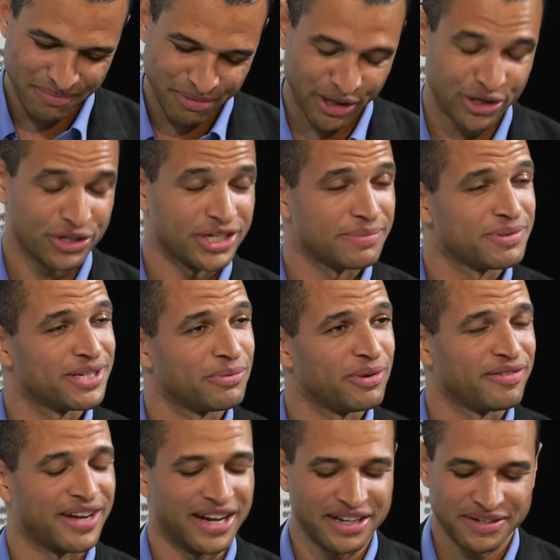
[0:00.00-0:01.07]
partnerships that
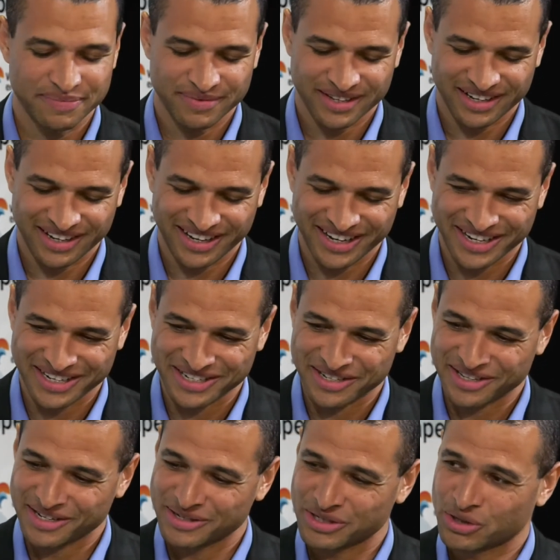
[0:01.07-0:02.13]
we've had, and
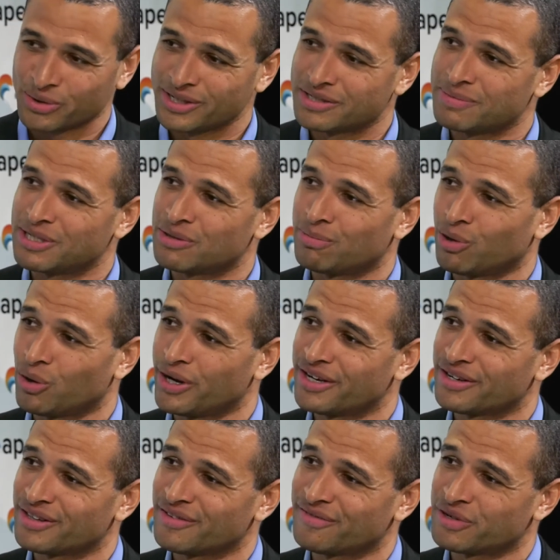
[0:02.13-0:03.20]
that is going to be deployed
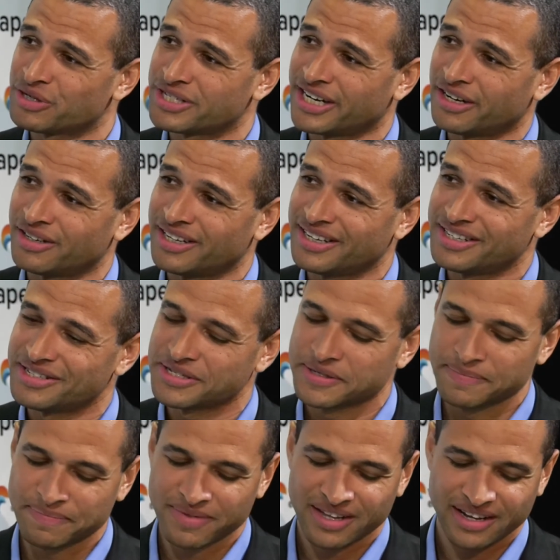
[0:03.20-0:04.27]
on the first airlines
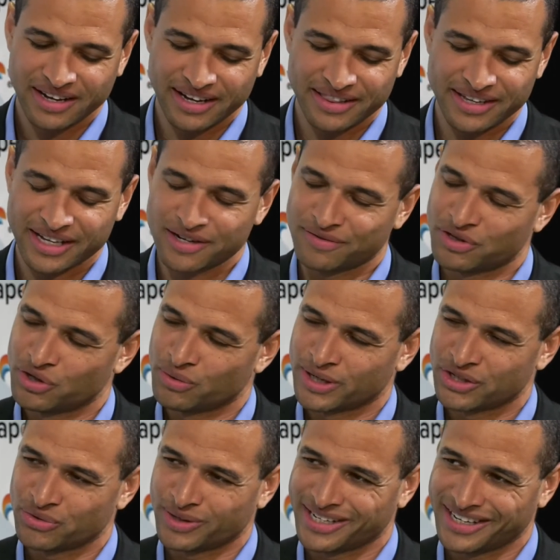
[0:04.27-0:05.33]
at the end of Q1
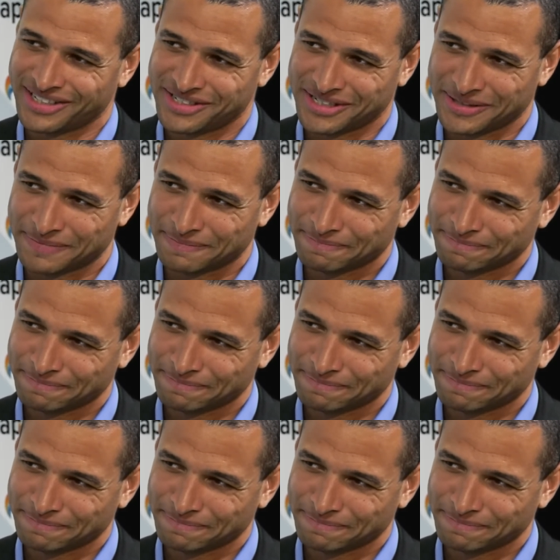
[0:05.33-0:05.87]
2018.